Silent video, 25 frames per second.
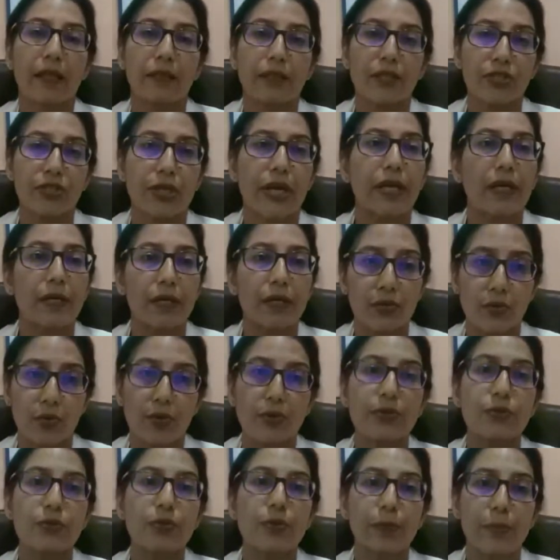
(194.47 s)
And the child
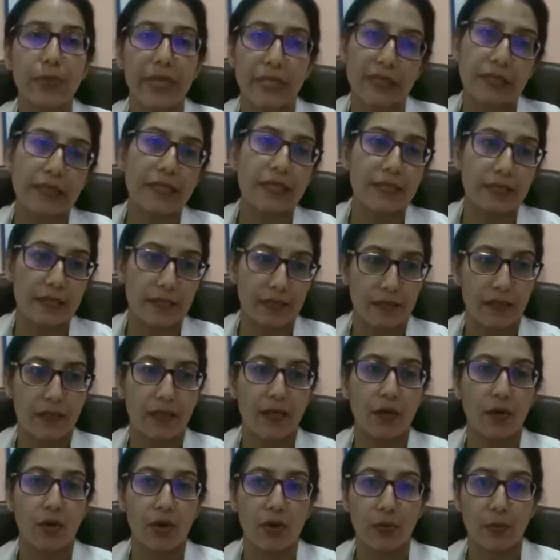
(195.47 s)
is also
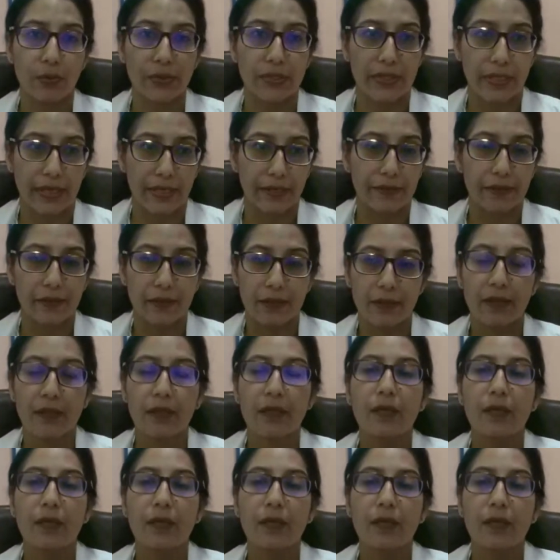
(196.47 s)
breathless along with that.